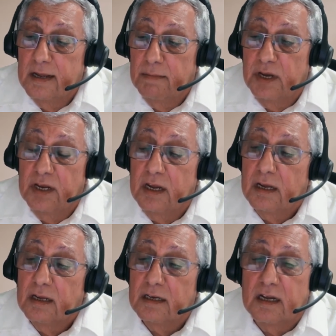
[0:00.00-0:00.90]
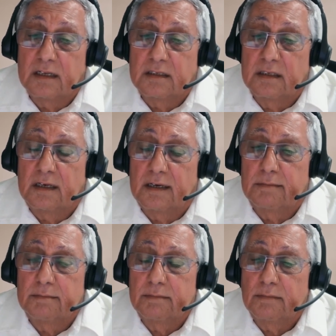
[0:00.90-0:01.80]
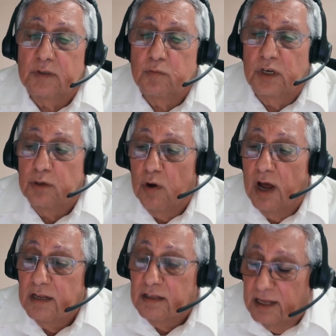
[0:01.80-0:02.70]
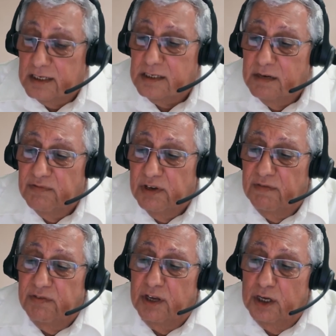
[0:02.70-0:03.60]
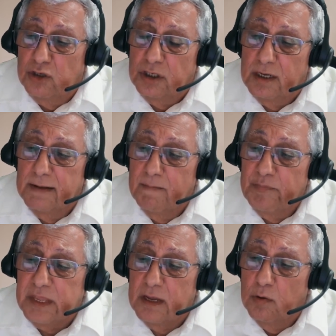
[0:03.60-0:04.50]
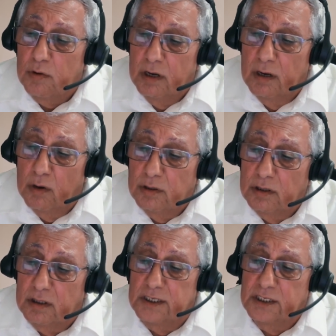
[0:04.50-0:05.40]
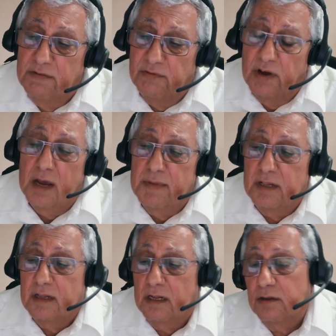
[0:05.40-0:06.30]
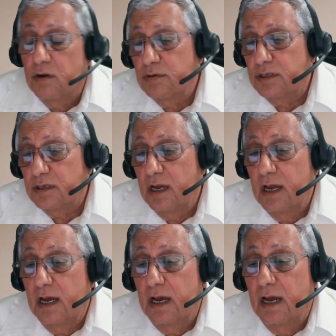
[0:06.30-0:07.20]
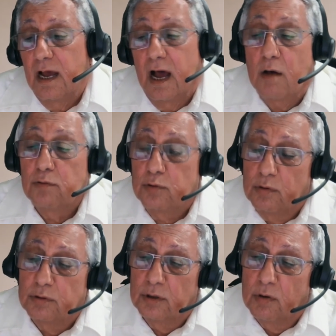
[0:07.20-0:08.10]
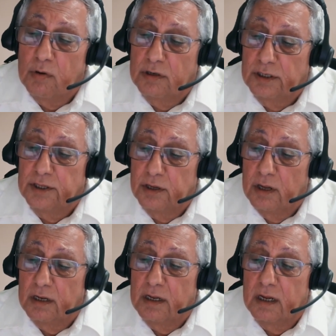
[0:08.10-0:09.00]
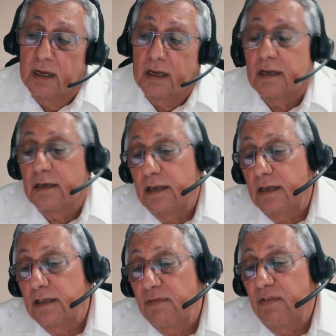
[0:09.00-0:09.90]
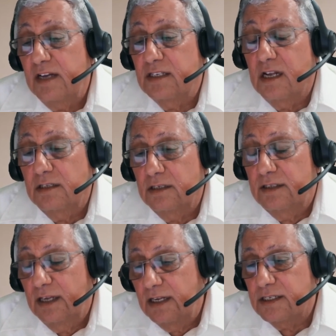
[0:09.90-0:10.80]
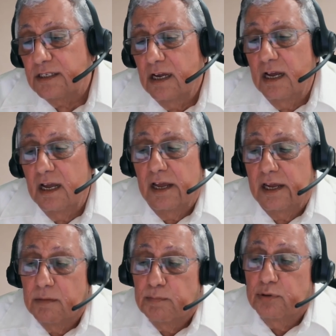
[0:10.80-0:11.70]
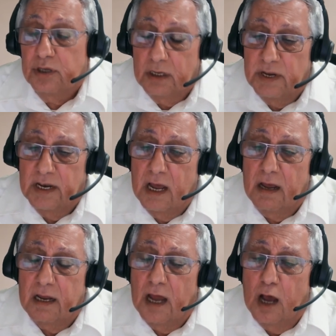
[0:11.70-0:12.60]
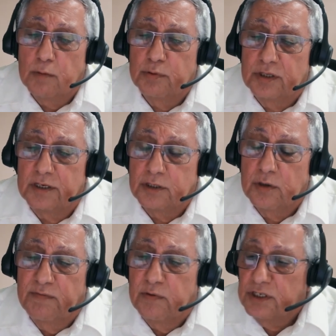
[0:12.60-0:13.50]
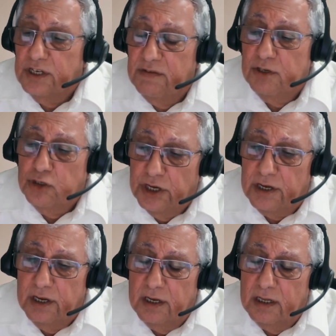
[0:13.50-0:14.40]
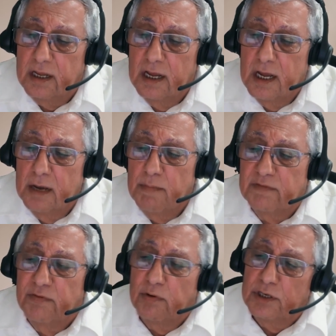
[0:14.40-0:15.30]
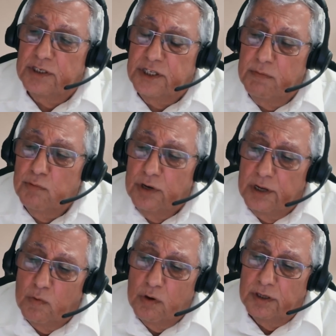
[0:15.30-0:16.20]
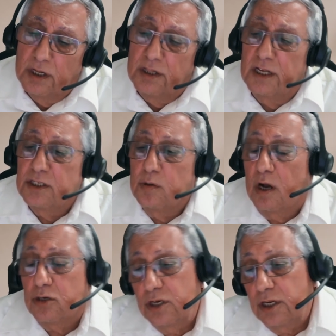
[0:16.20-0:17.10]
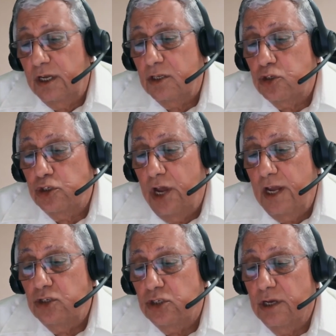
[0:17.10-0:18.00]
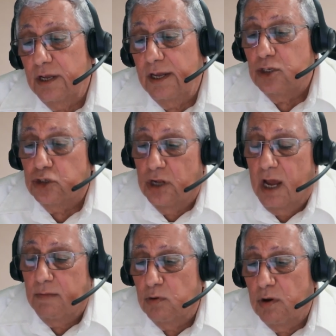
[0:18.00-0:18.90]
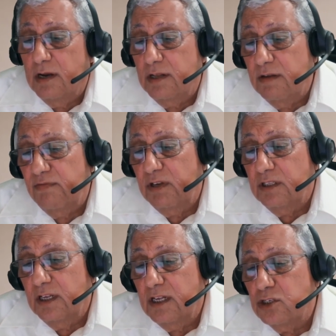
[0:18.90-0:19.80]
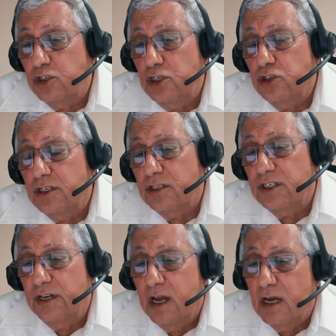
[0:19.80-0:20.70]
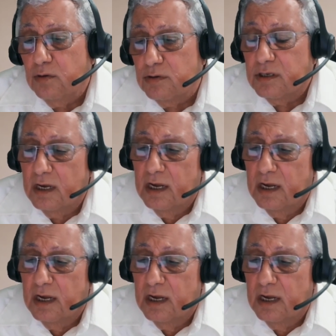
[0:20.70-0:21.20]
meaning that when you run a test in verification, you can load a test environment that knows how to control the device under test, inputting and output and so forth, and even checking it. But for the stimuli, you want the test to actually change each time you run a different test, change the scenarios